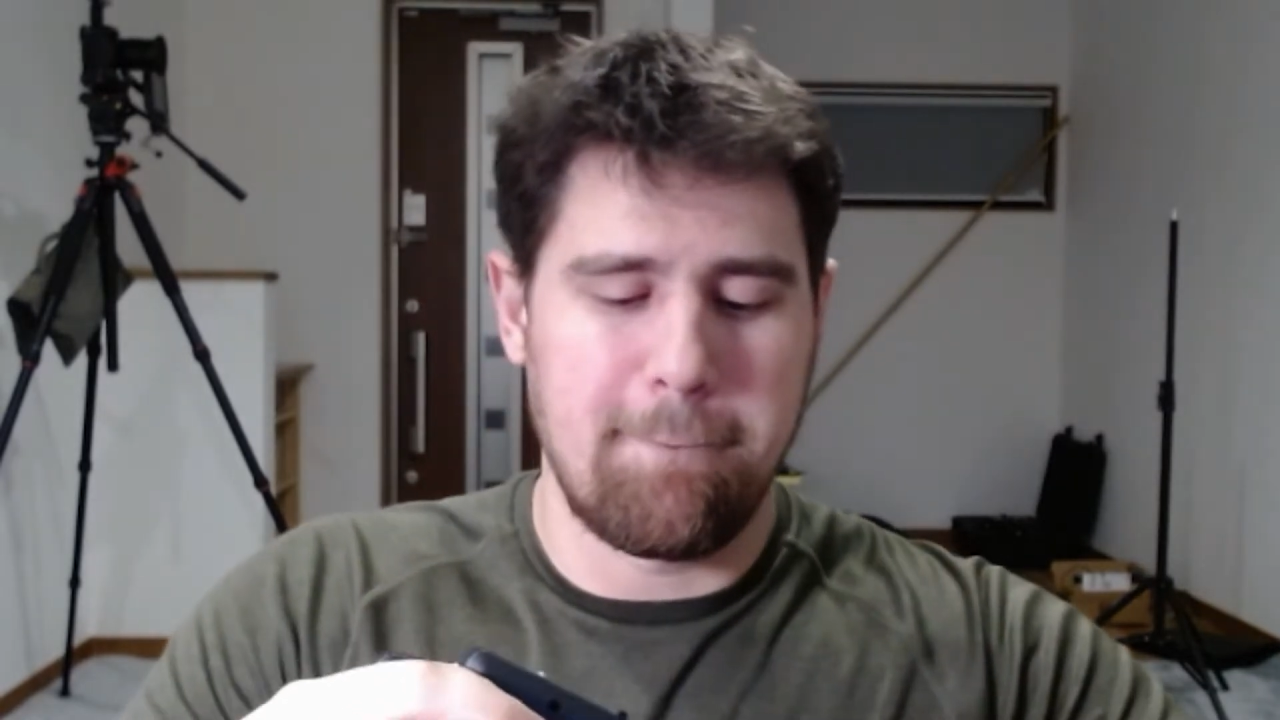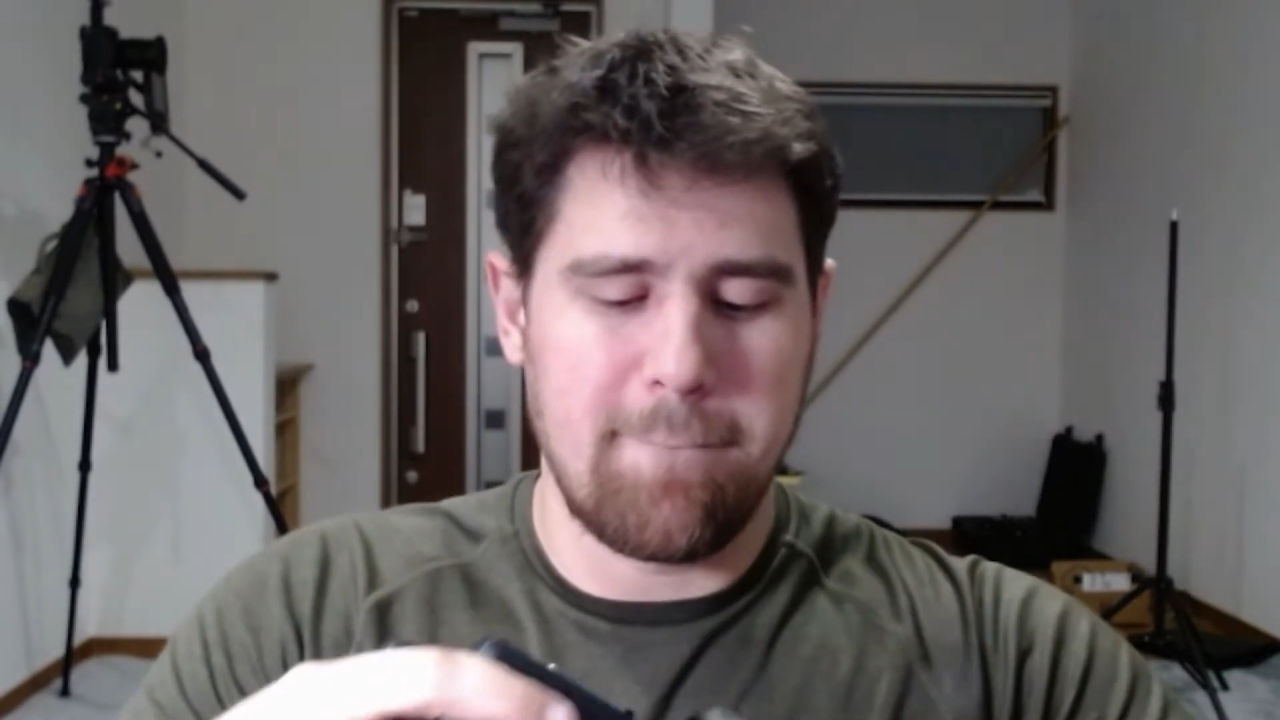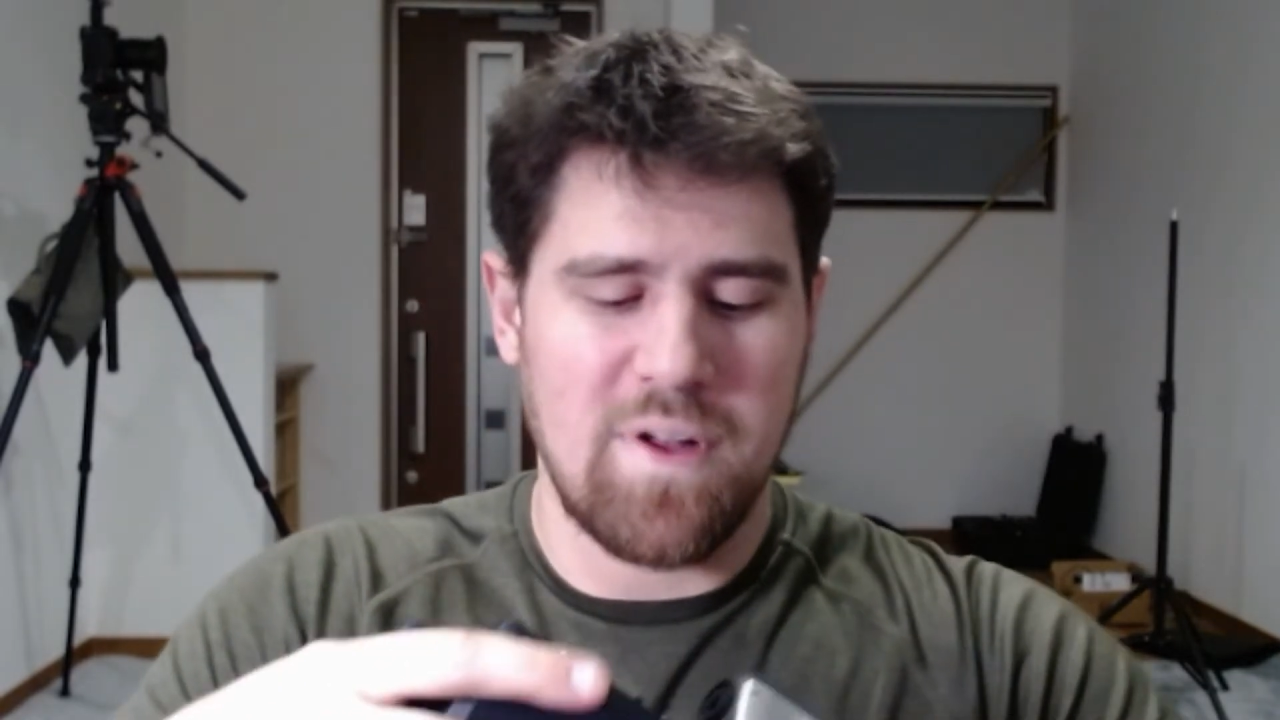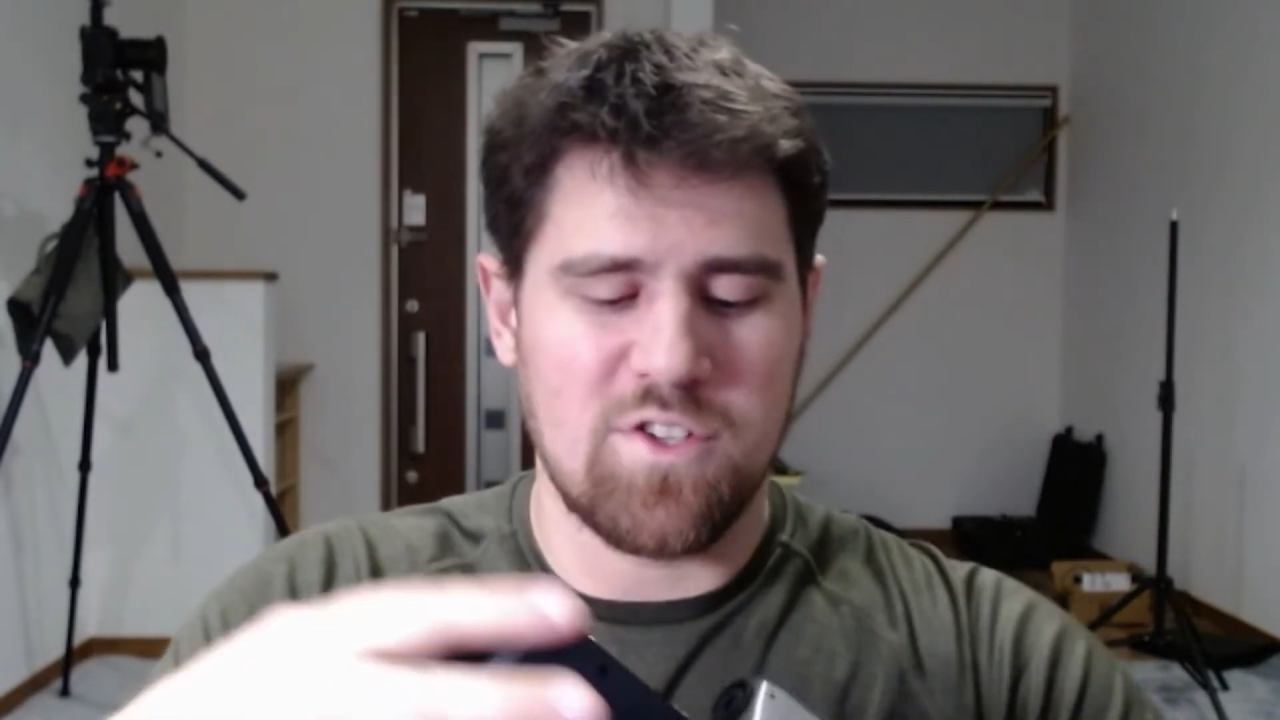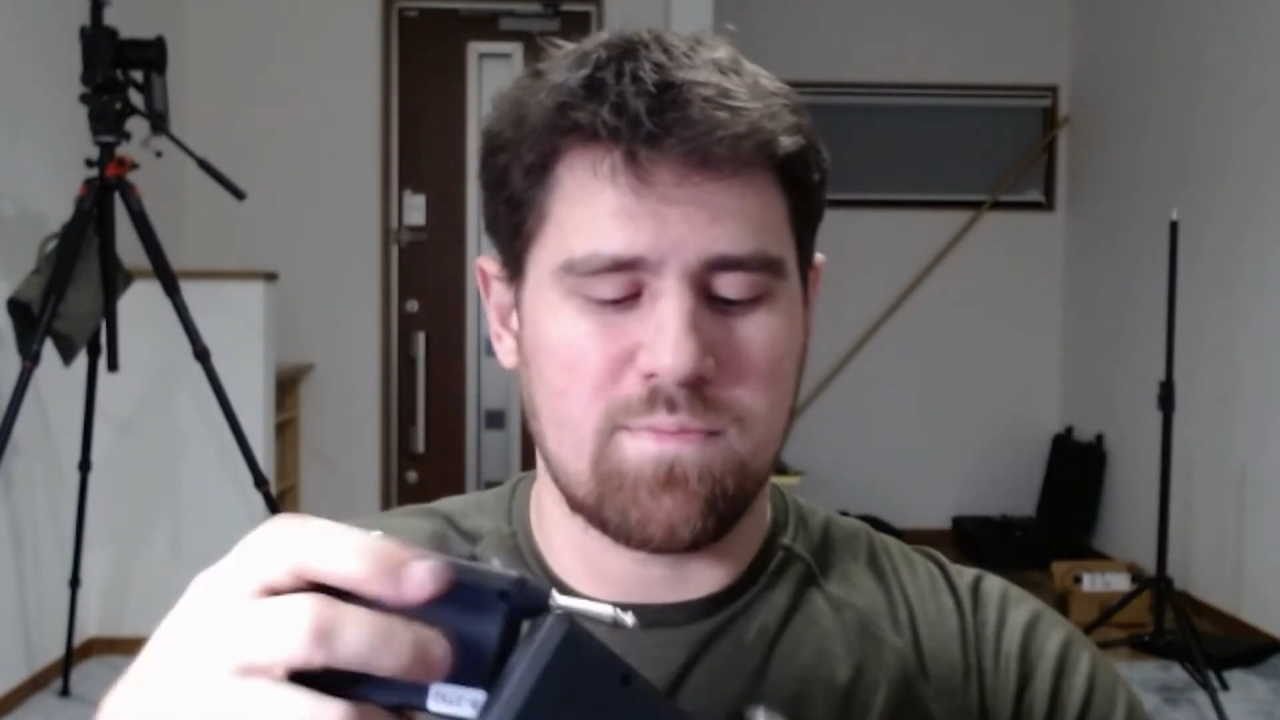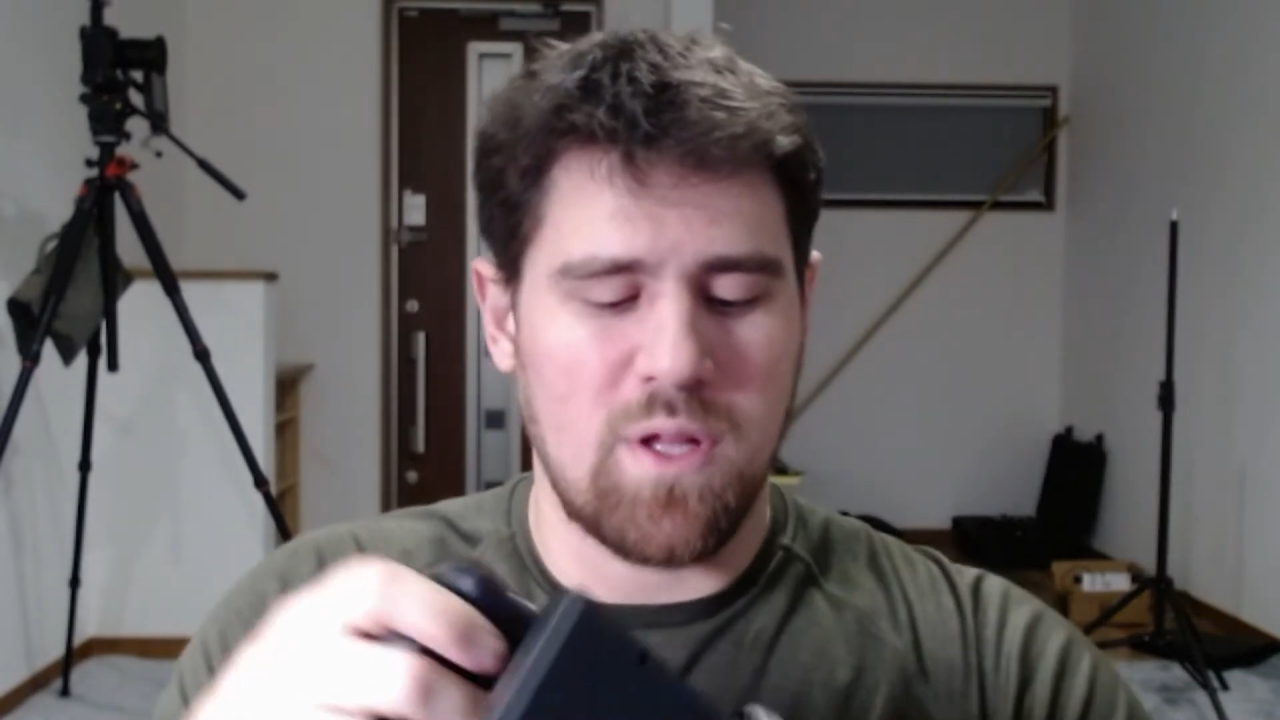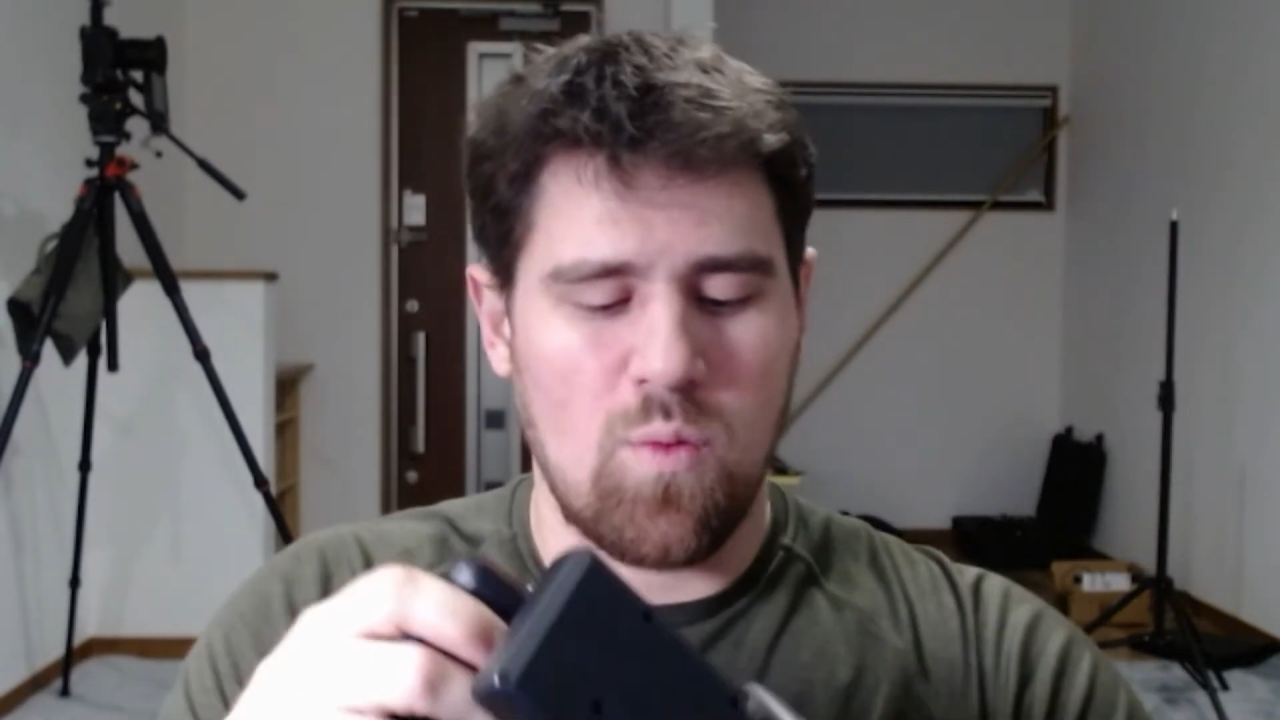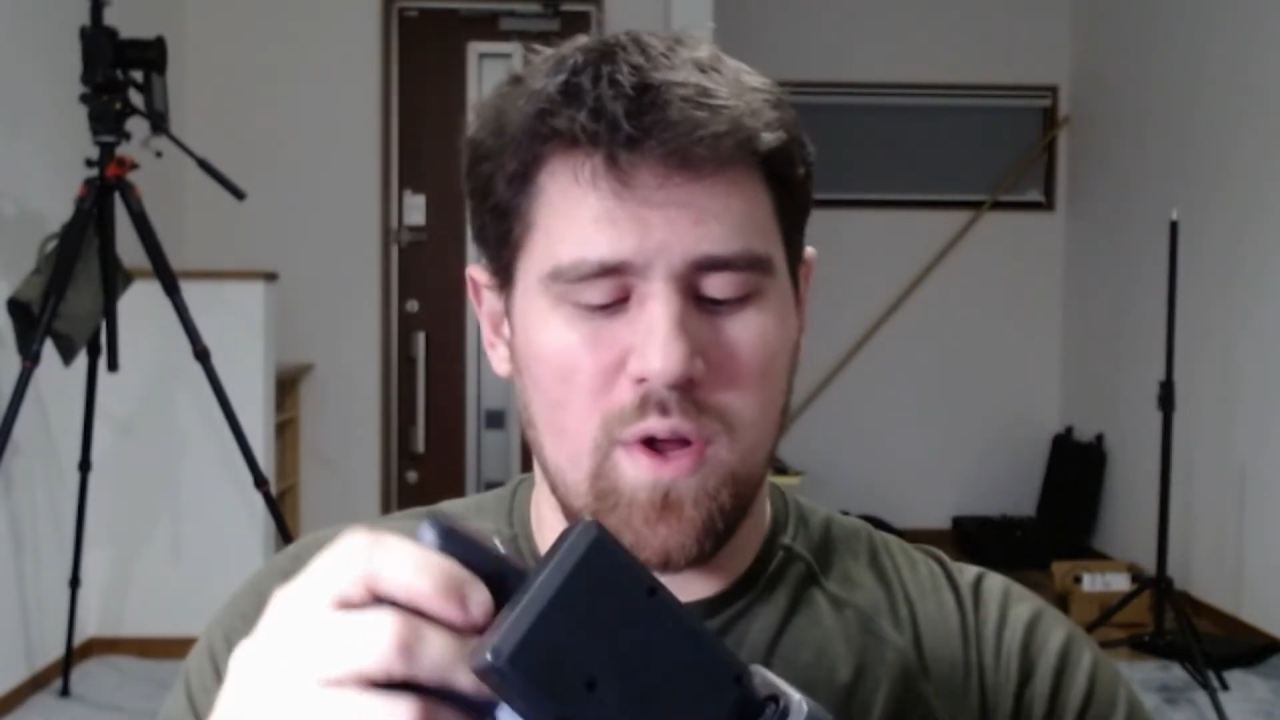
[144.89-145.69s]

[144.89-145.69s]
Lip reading: I just plug one